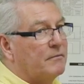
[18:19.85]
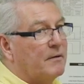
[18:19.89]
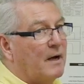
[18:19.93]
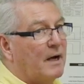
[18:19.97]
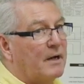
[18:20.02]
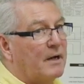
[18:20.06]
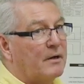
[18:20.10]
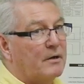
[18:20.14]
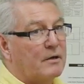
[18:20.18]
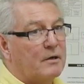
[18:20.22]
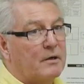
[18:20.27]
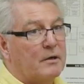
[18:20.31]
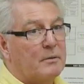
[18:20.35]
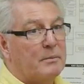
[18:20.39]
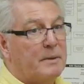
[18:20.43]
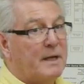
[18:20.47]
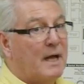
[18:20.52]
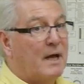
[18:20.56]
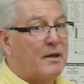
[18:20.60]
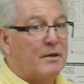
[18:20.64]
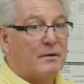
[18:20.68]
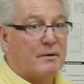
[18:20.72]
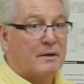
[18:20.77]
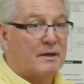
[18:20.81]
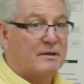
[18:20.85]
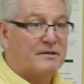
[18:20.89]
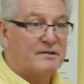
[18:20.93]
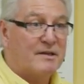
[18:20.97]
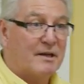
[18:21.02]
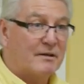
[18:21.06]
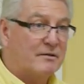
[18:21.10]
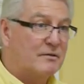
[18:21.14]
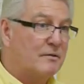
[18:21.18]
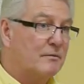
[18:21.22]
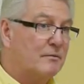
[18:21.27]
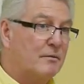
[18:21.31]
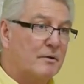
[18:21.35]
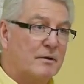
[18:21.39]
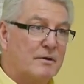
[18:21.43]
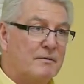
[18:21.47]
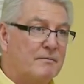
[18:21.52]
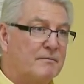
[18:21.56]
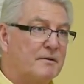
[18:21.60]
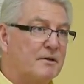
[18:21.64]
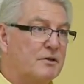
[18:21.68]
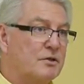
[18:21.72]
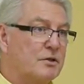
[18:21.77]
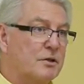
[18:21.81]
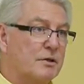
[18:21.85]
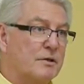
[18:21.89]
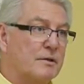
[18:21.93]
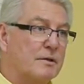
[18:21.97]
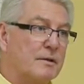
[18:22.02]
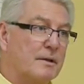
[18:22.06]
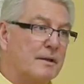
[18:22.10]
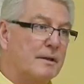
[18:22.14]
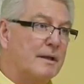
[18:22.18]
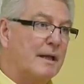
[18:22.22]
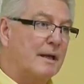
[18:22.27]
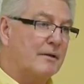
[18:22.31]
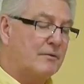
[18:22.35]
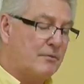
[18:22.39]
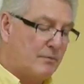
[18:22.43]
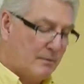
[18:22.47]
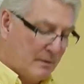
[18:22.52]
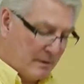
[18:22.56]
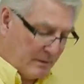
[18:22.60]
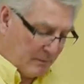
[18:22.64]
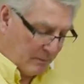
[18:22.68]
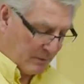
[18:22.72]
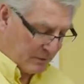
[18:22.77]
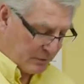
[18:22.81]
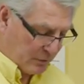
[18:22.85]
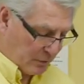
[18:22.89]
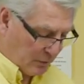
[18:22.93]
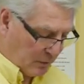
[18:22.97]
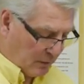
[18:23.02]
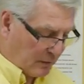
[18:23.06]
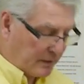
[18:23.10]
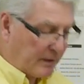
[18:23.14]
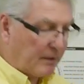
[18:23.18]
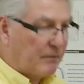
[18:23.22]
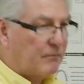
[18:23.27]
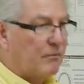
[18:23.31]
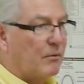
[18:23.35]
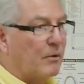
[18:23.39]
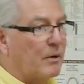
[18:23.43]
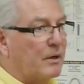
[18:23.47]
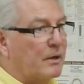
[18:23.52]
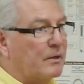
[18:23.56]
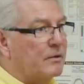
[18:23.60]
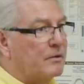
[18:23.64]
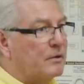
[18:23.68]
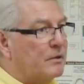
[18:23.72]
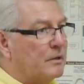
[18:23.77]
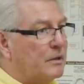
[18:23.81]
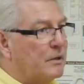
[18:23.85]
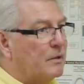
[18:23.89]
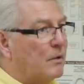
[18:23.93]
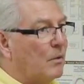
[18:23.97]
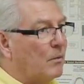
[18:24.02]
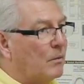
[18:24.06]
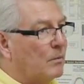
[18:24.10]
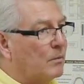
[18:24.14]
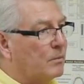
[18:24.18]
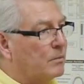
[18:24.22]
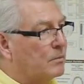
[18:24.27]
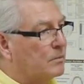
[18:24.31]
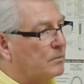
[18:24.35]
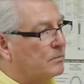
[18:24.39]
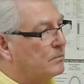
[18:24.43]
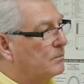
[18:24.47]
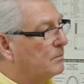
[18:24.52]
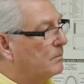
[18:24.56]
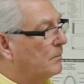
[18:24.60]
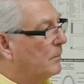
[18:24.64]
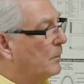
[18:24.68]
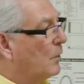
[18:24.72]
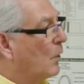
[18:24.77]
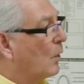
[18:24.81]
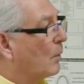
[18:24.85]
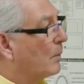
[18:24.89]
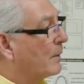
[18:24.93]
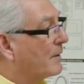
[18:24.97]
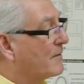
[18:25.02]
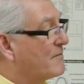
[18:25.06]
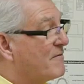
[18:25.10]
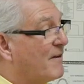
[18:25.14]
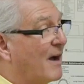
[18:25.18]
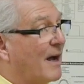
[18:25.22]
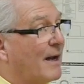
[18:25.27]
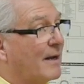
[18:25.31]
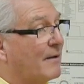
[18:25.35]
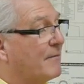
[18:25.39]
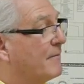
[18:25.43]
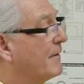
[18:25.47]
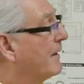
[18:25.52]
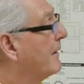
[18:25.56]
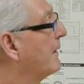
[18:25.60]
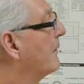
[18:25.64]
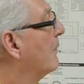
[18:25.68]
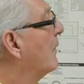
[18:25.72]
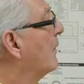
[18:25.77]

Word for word: to find are going to be either excessive or deficient, and that's really what you're looking for. You, you don't normally find a very